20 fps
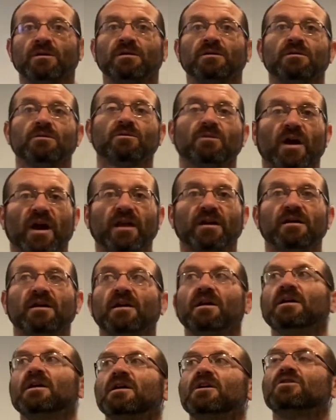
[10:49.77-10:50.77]
right?
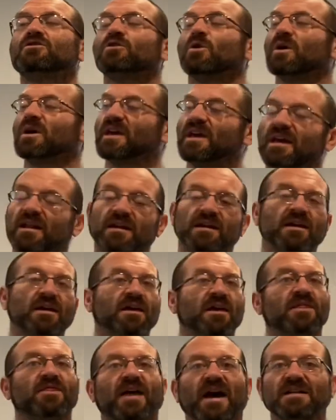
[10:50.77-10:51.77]
So again,
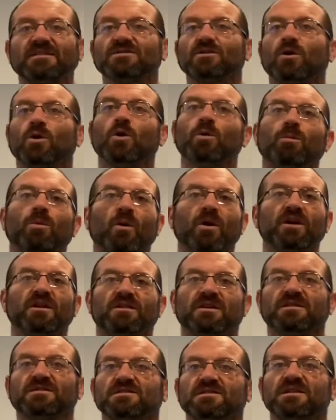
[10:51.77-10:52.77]
that's the whole point of
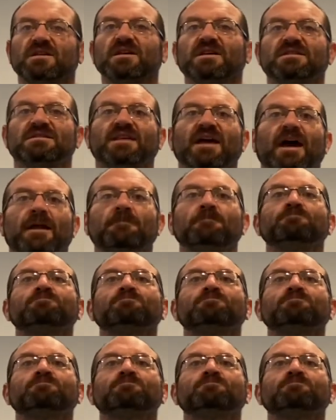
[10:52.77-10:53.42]
this, is that